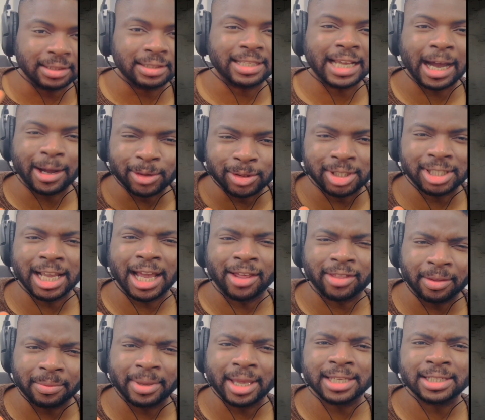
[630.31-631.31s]
down
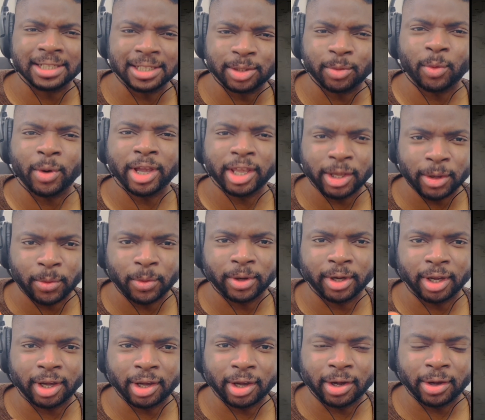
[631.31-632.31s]
south, I'm guessing, is where you want
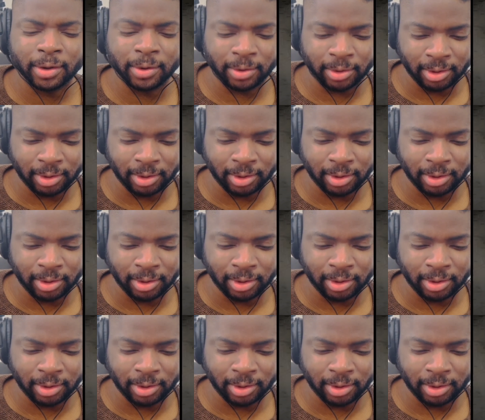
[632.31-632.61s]
to go.